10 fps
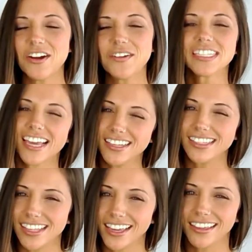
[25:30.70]
always
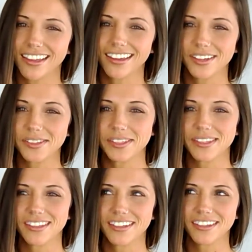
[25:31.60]
hate saying that it
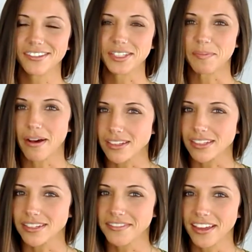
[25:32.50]
was a
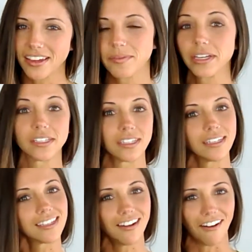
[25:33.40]
positive thing because
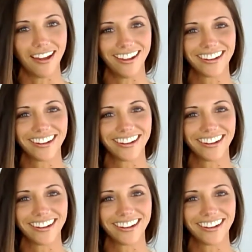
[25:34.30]
it's not.